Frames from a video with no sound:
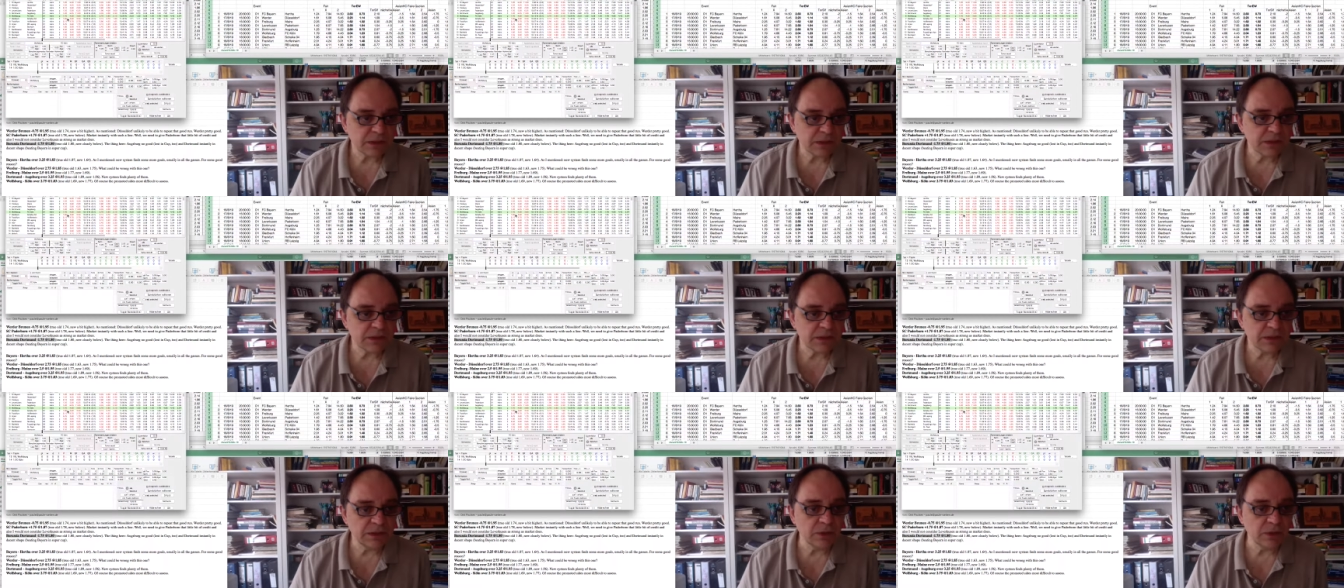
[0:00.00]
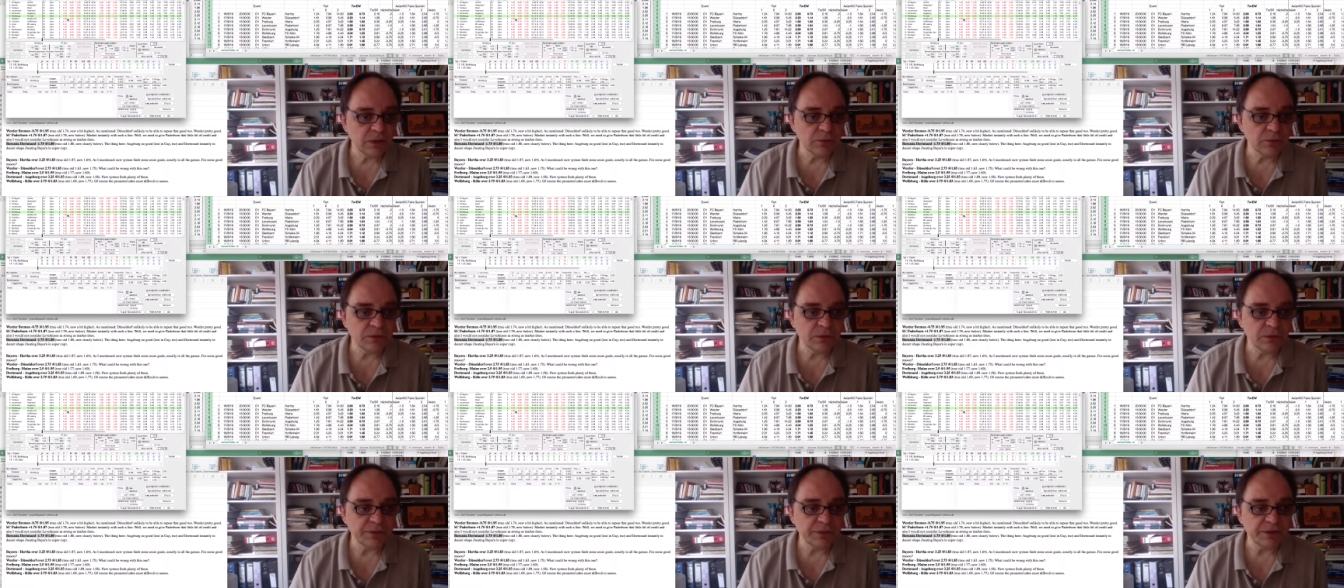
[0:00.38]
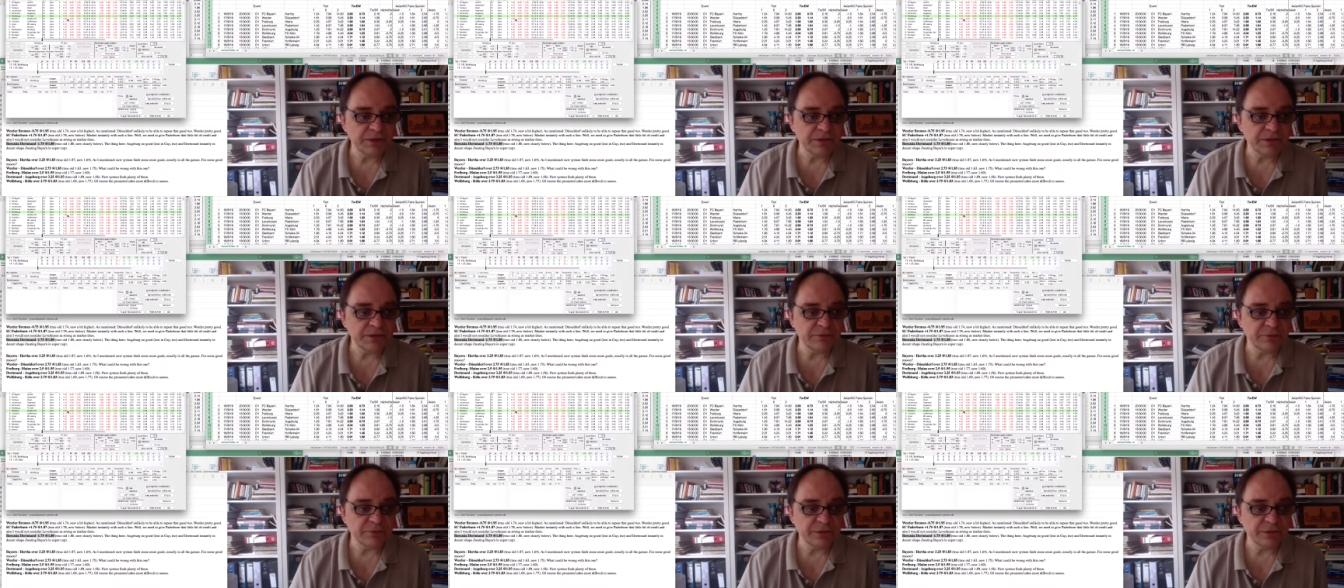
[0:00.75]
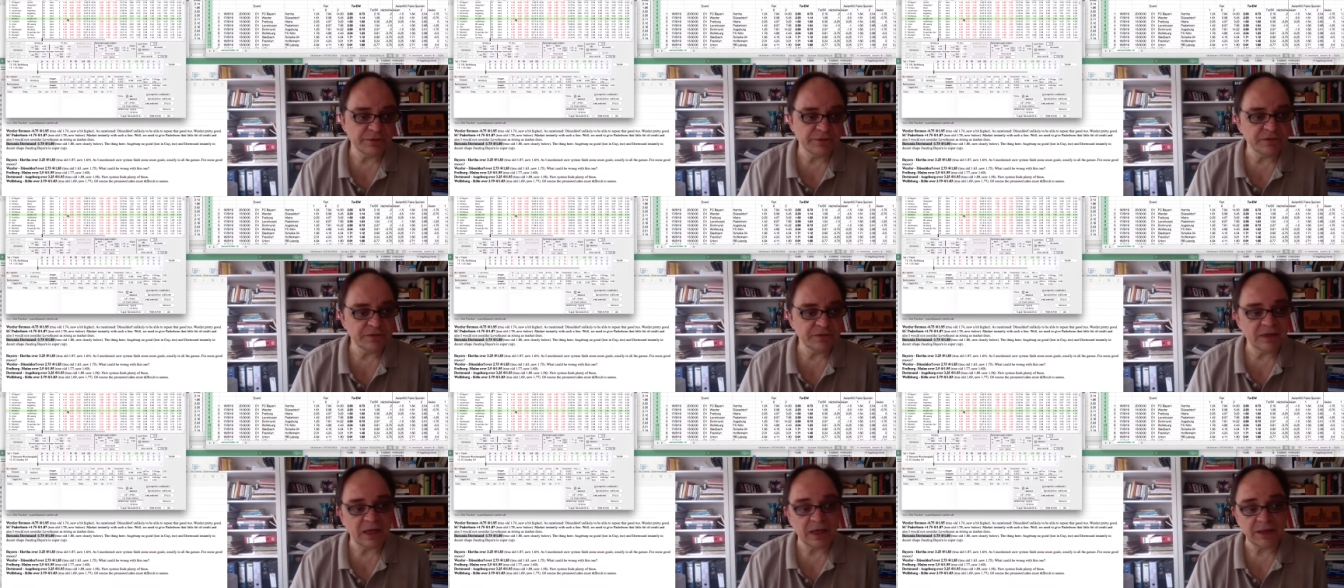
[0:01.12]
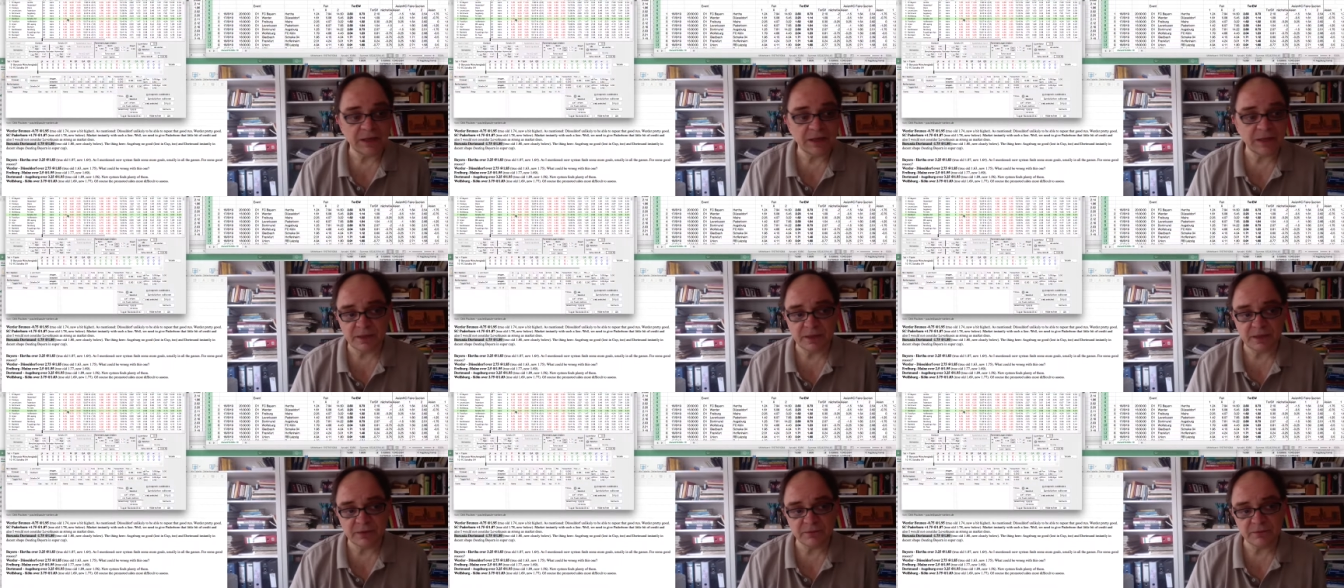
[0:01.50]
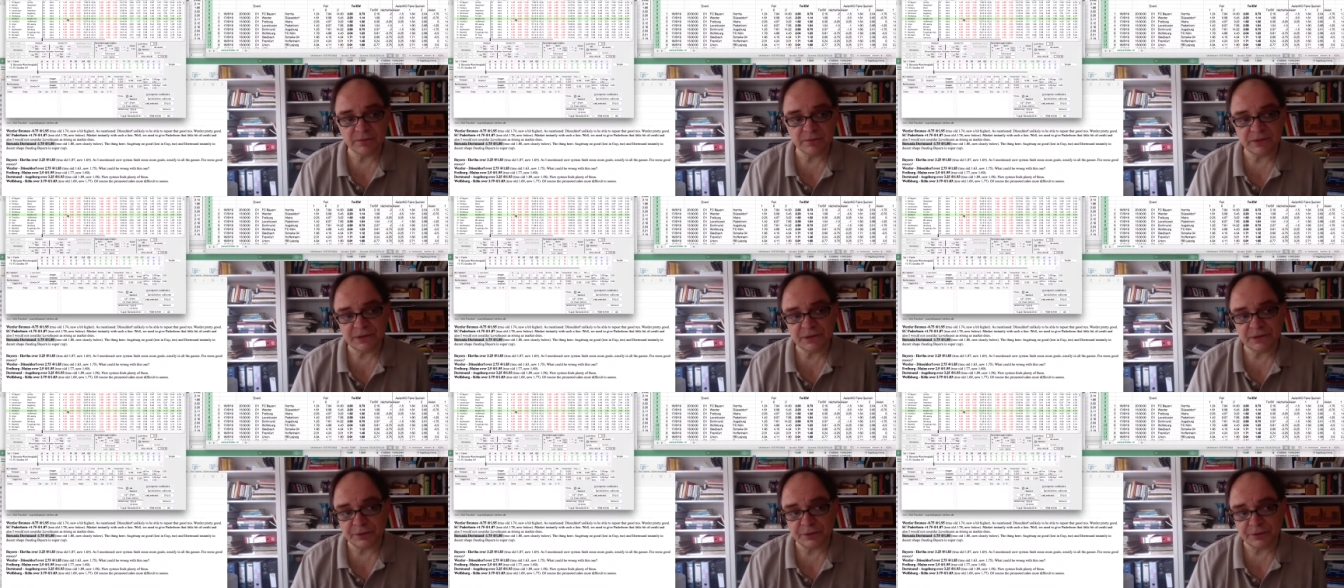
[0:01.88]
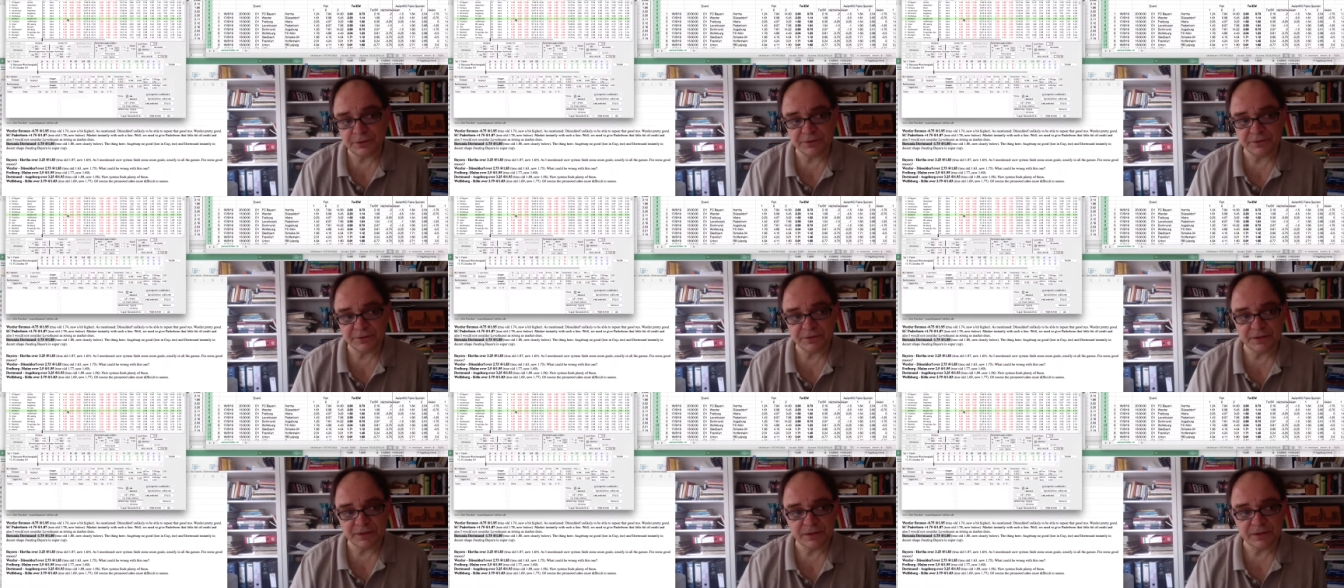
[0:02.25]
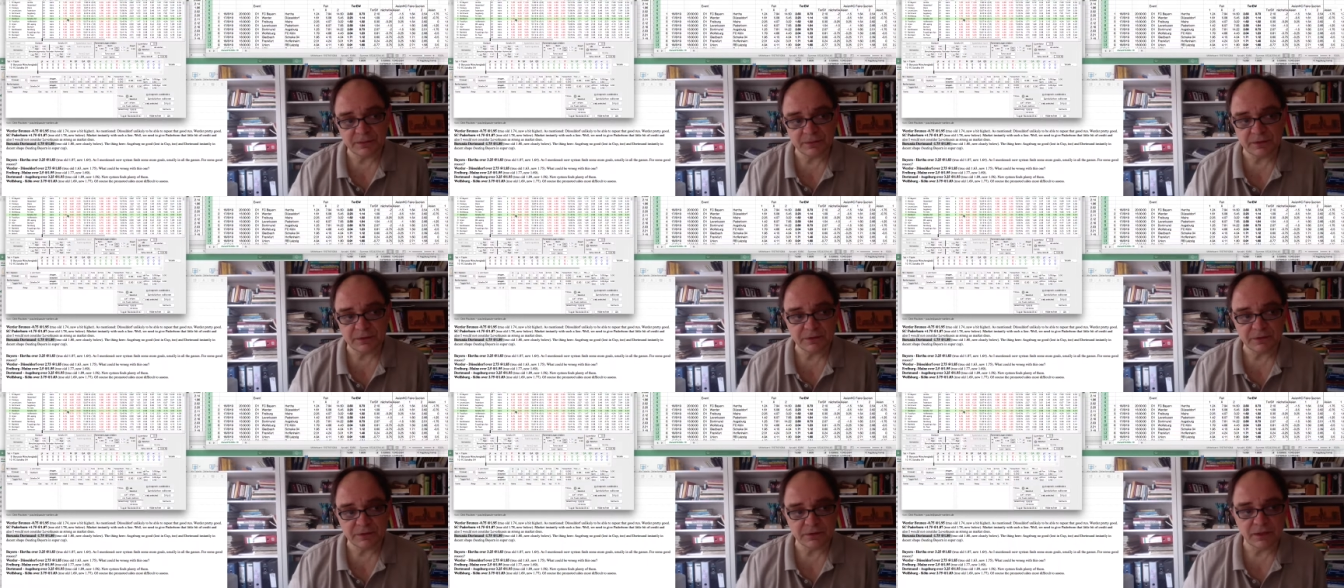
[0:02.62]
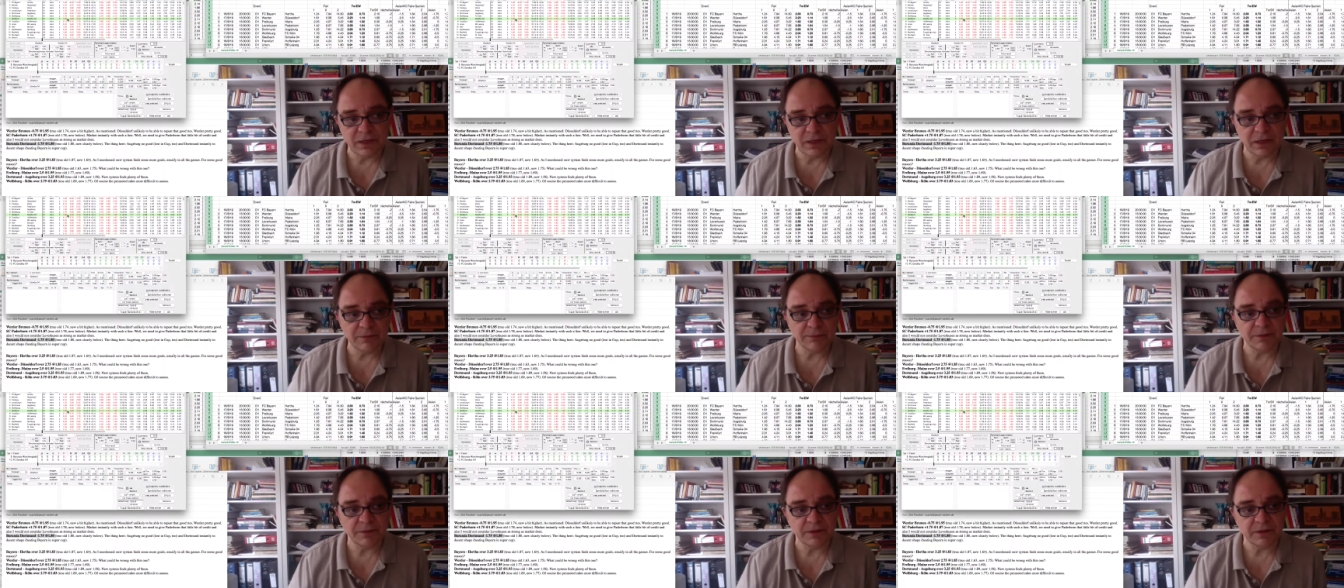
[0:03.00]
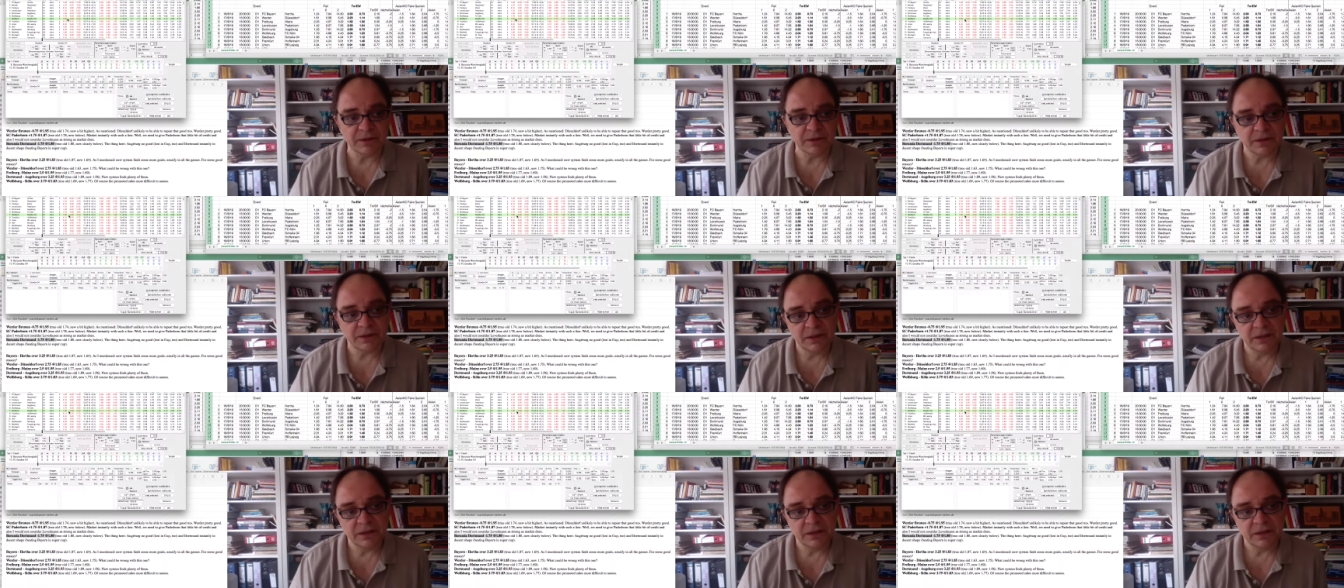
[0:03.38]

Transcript: no big difference. In Gladbach, we could think about Gladbach